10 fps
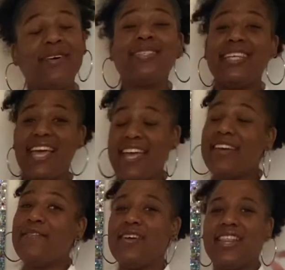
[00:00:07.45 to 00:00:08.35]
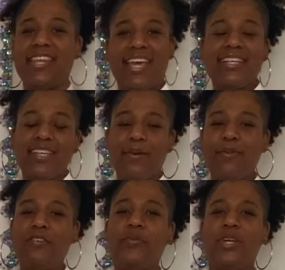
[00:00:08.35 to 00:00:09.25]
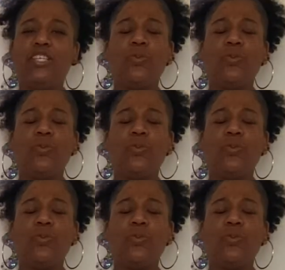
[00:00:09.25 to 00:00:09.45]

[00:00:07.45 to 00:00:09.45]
today and for the next couple of weeks